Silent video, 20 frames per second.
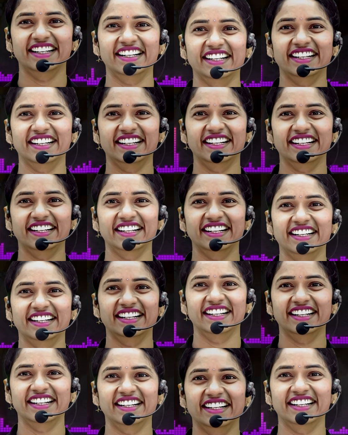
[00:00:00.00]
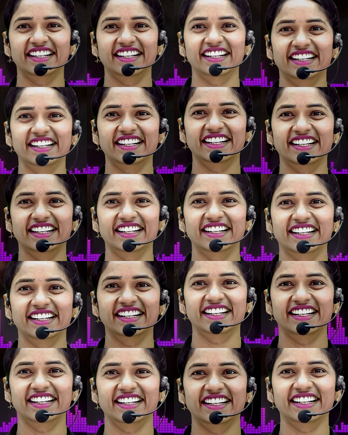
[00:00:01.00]
oh. Very good.
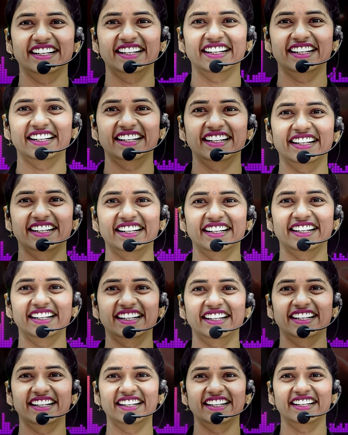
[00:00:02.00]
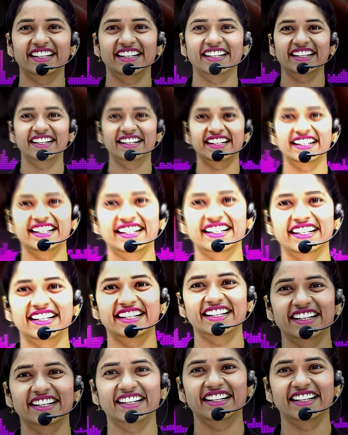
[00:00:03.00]
Study well. You are in